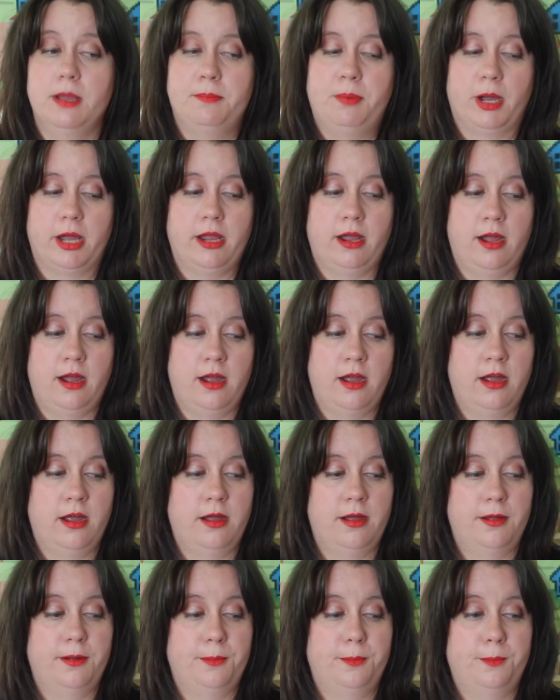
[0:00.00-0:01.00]
But
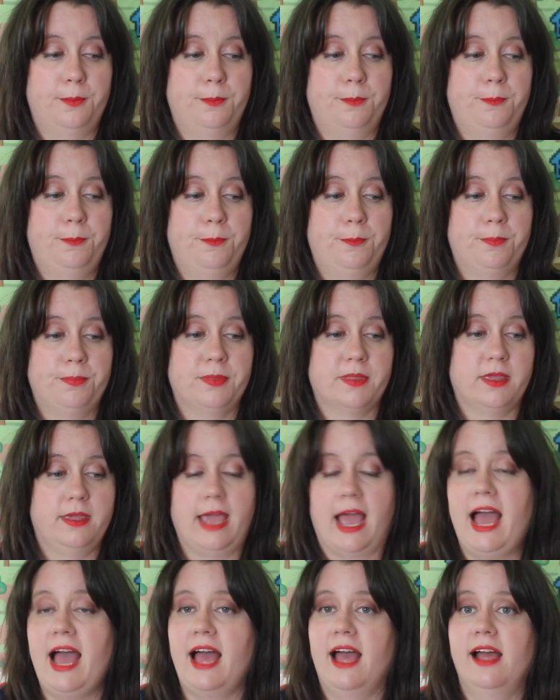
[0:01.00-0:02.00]

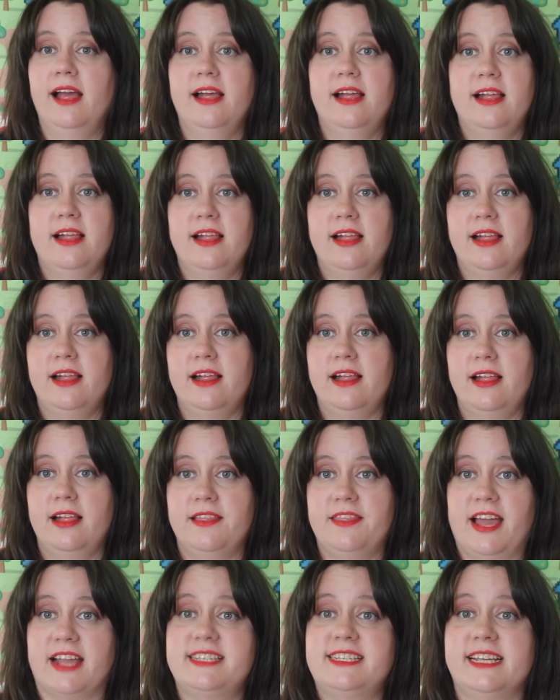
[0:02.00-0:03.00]
yeah,
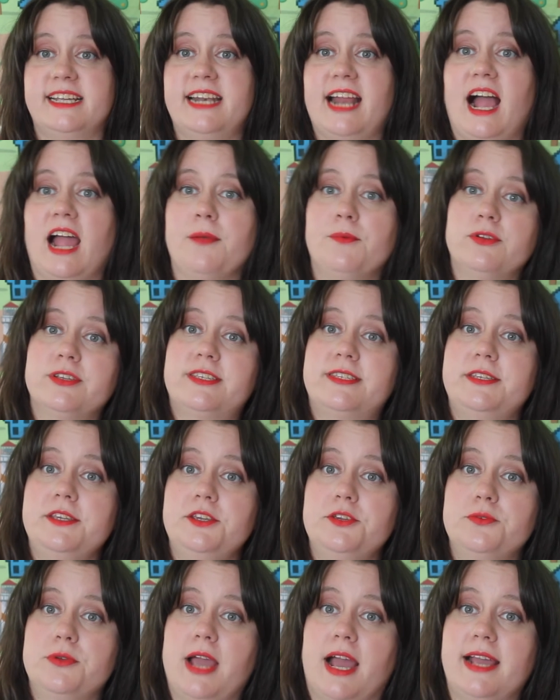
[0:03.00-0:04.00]
that's it. I will see
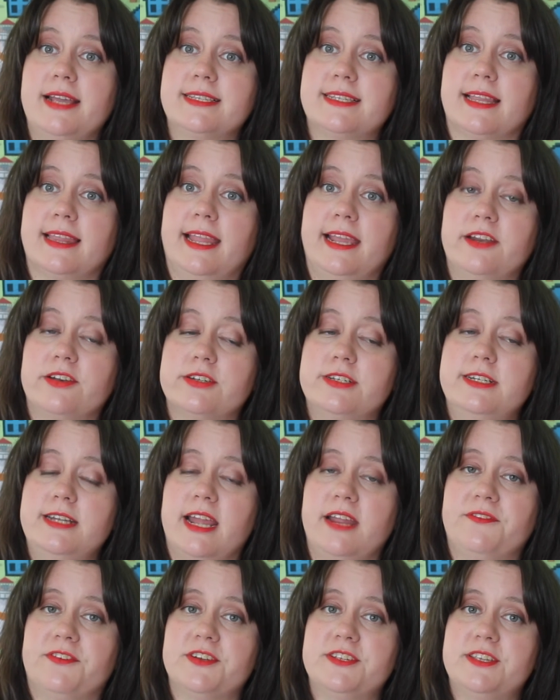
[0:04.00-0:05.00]
you guys later
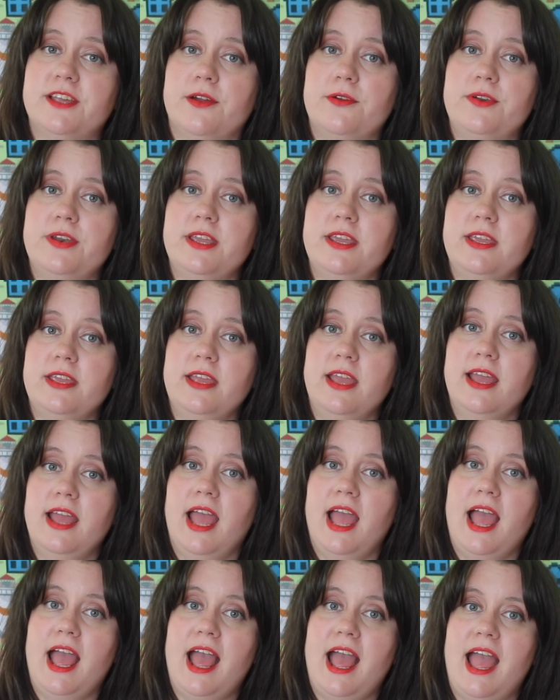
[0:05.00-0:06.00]
tonight for Sony,
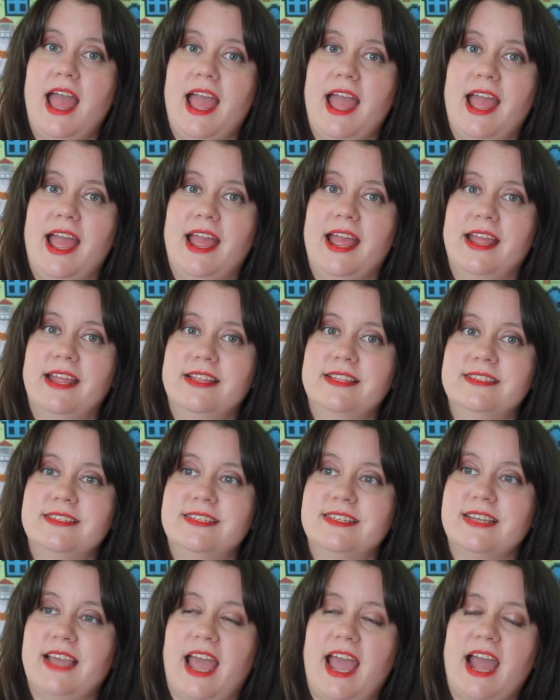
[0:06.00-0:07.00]

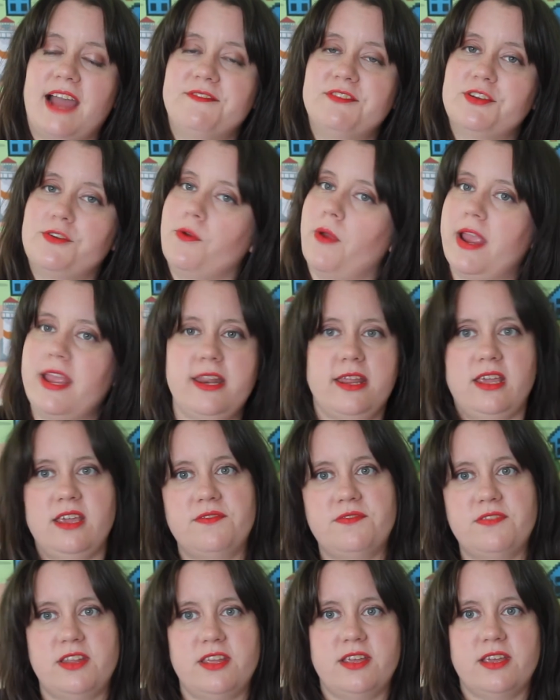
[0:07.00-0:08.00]
and have a great
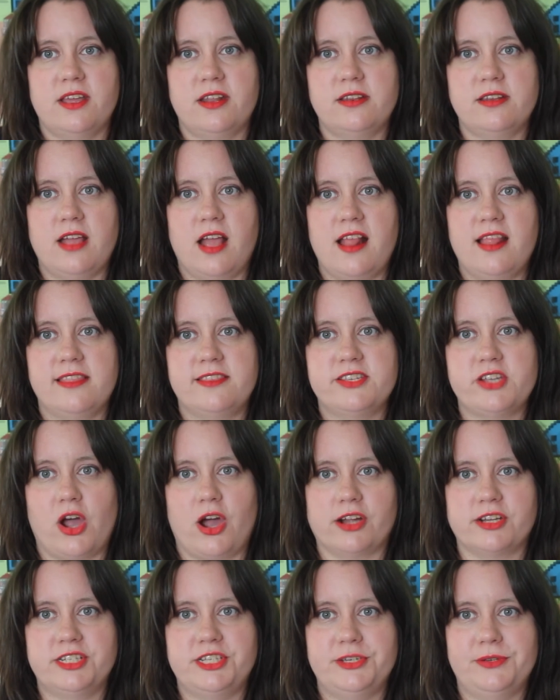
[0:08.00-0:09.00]
evening, and
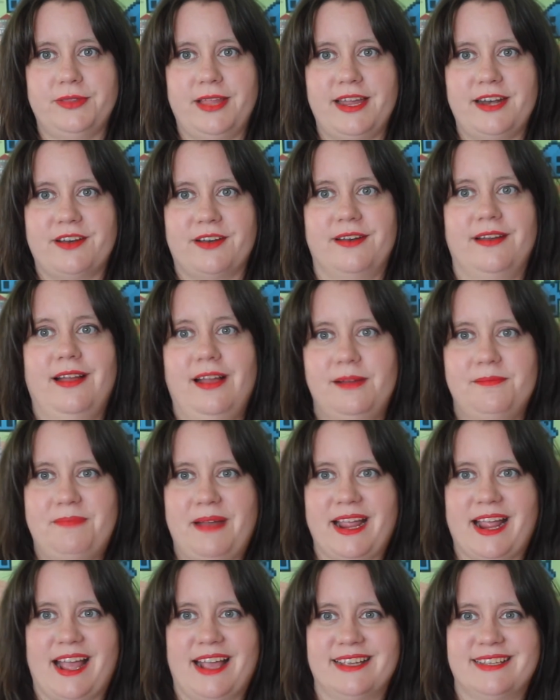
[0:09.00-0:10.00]
talk to you later.
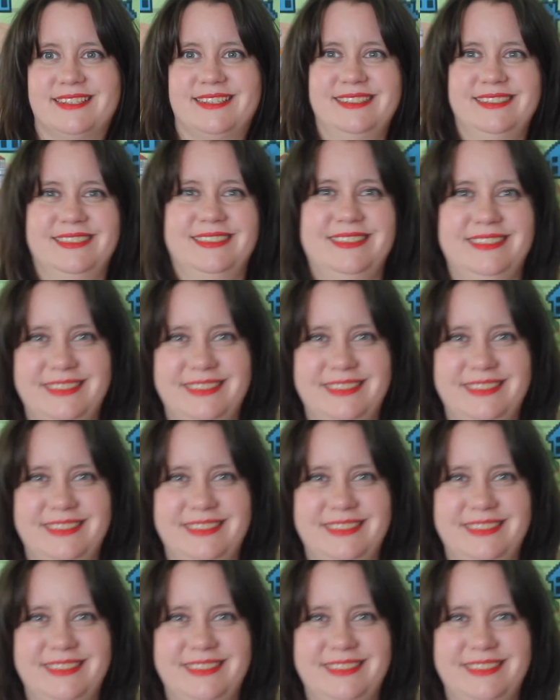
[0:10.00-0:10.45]
Bye guys.